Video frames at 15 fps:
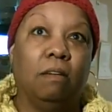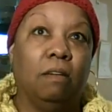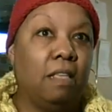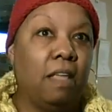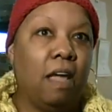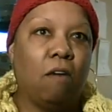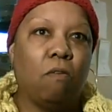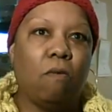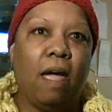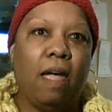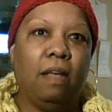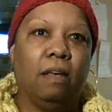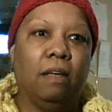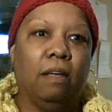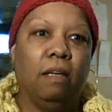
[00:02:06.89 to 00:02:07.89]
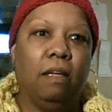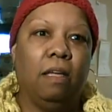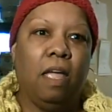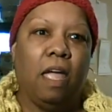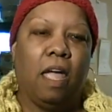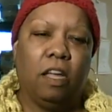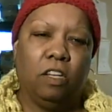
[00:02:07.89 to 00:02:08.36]
Isn't that right?
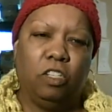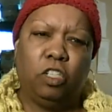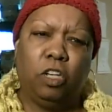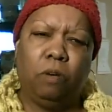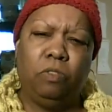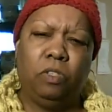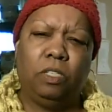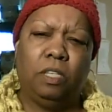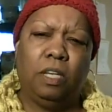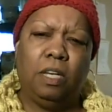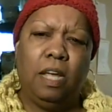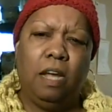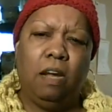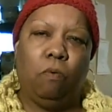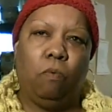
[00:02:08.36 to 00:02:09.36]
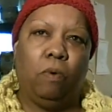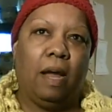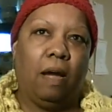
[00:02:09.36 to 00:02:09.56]
And church is in here.